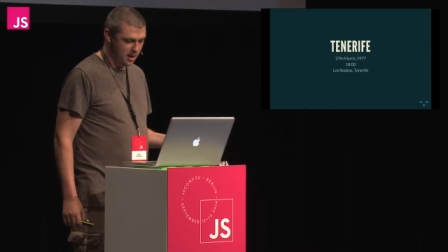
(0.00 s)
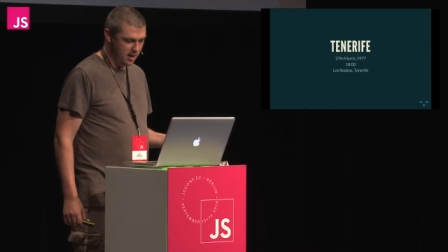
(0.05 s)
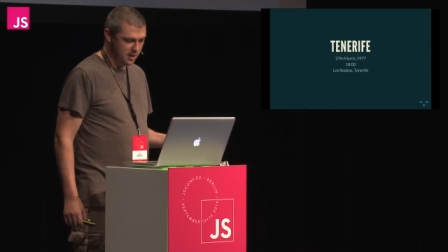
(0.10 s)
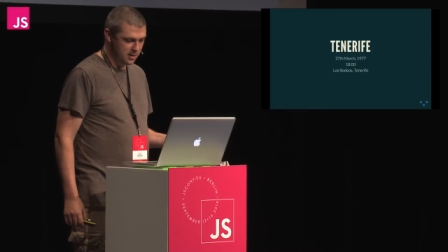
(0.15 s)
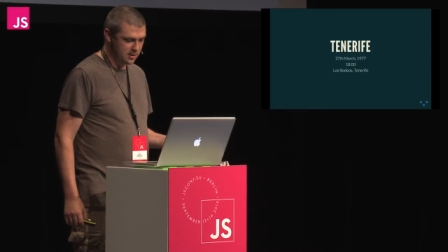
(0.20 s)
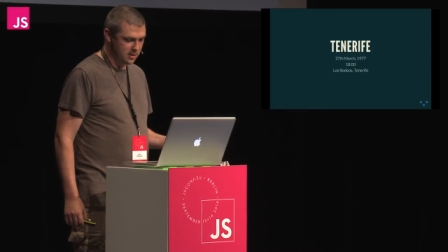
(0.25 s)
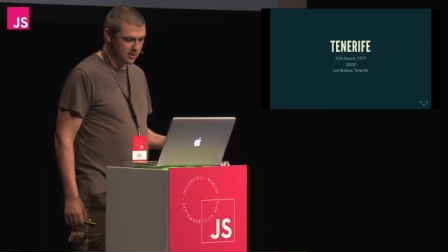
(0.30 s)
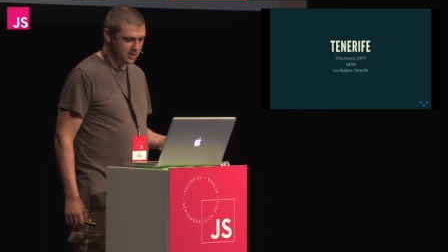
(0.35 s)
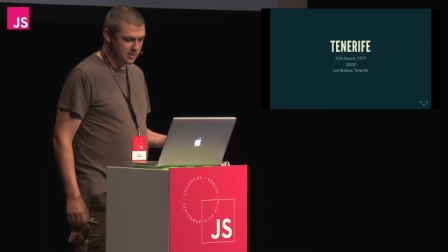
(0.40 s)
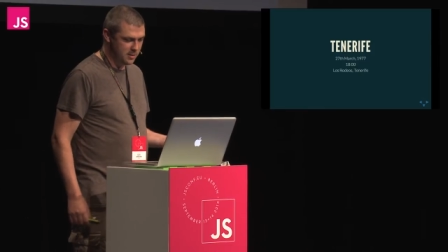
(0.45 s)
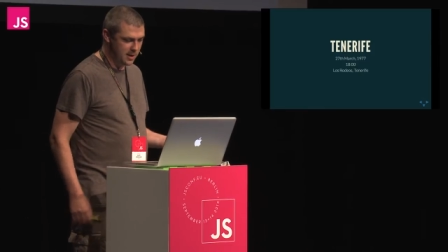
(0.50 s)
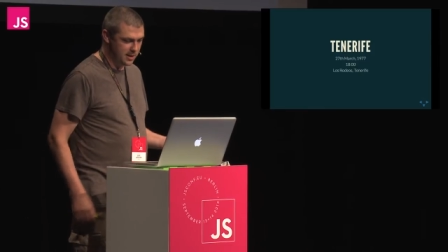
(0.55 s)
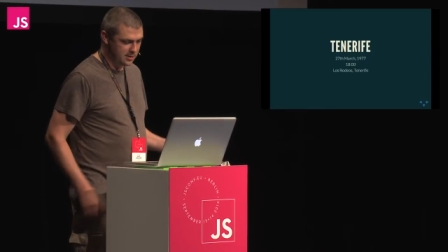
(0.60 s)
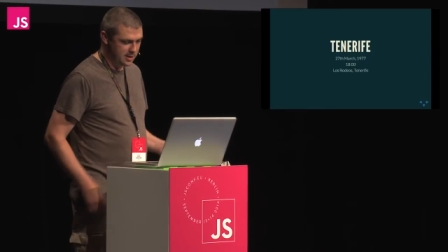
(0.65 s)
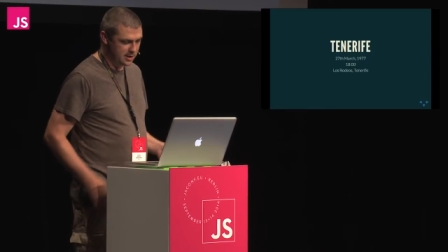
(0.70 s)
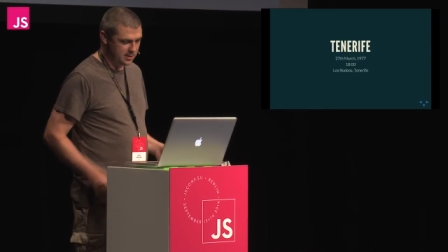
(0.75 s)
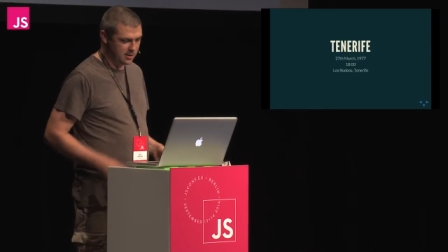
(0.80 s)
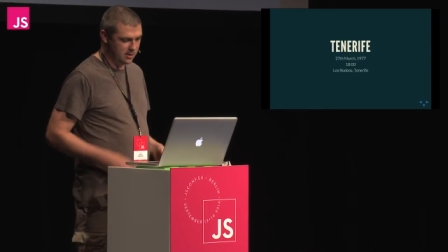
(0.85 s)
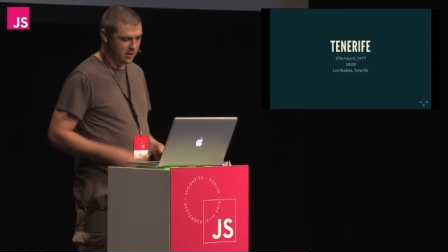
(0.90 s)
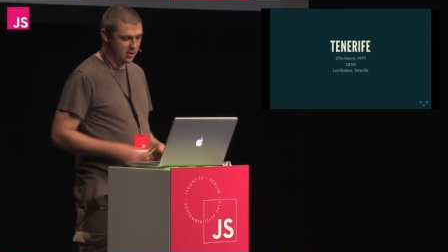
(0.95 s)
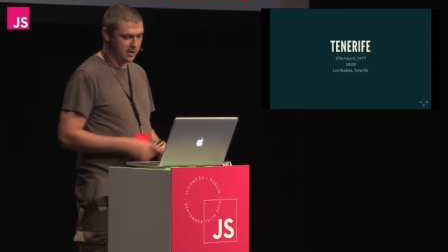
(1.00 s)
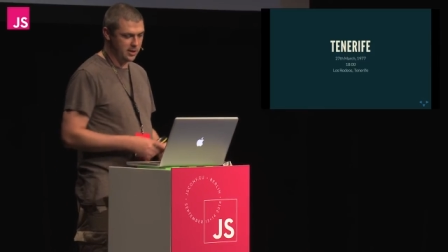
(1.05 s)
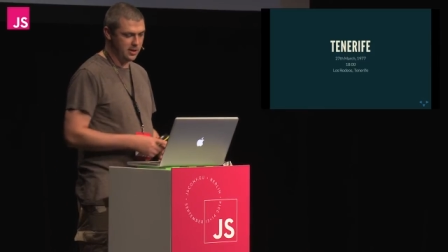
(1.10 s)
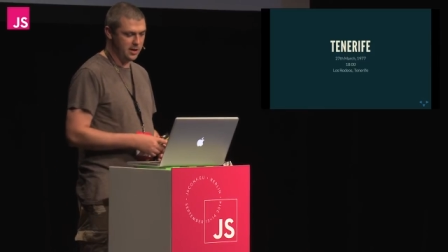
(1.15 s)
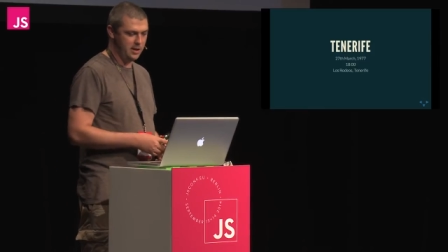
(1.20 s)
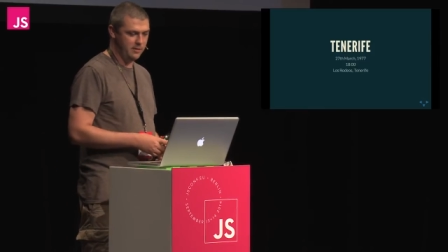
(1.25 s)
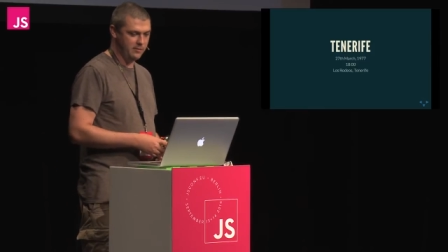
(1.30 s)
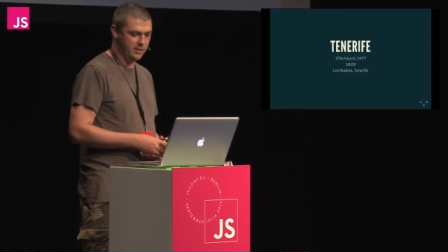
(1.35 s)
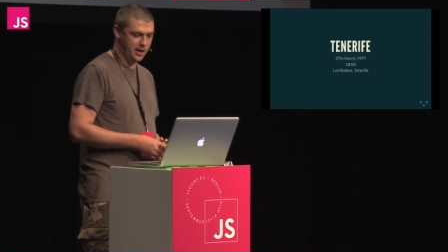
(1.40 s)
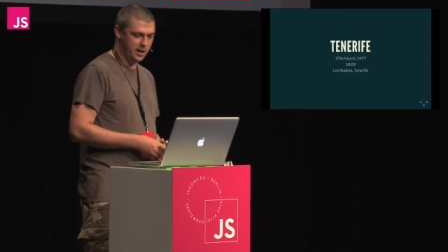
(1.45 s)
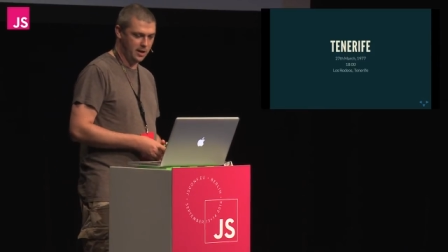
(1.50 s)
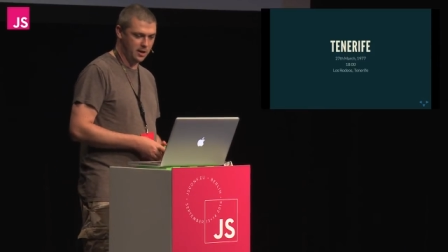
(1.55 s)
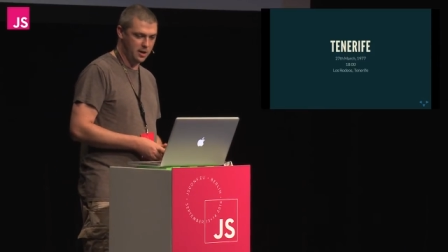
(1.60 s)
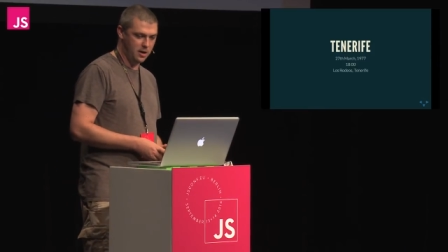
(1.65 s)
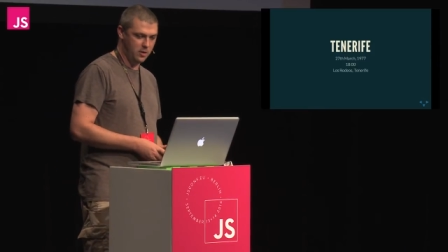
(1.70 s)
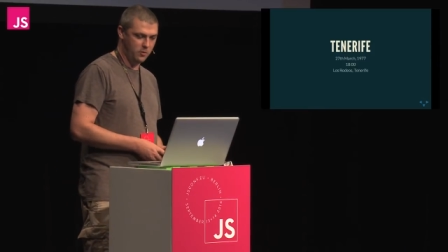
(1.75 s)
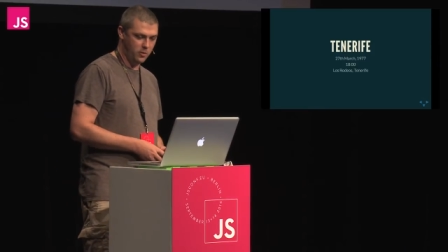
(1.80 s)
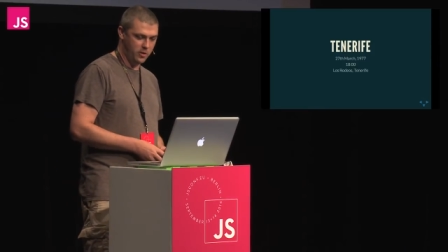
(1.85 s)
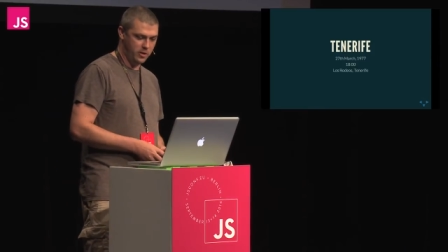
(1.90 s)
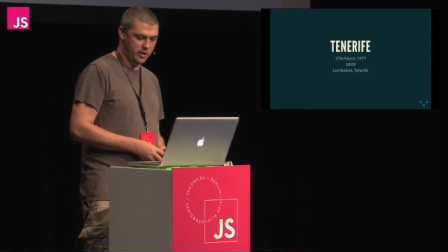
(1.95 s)
So it's about six o'clock in the evening,
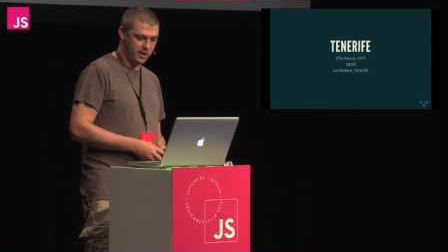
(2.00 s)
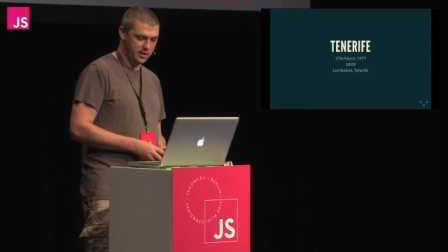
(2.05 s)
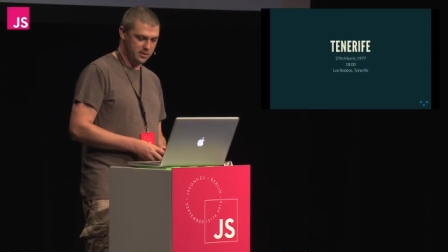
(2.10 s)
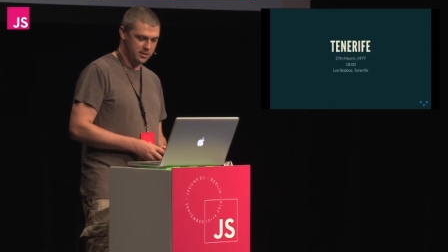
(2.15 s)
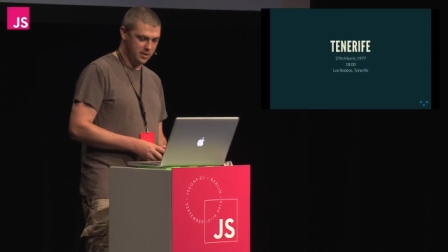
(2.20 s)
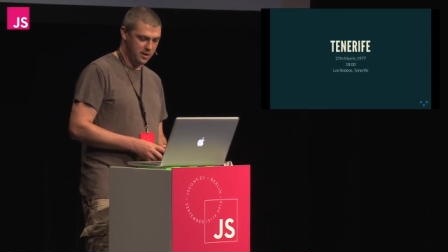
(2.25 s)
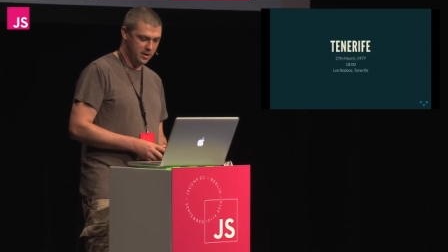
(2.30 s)
and we're at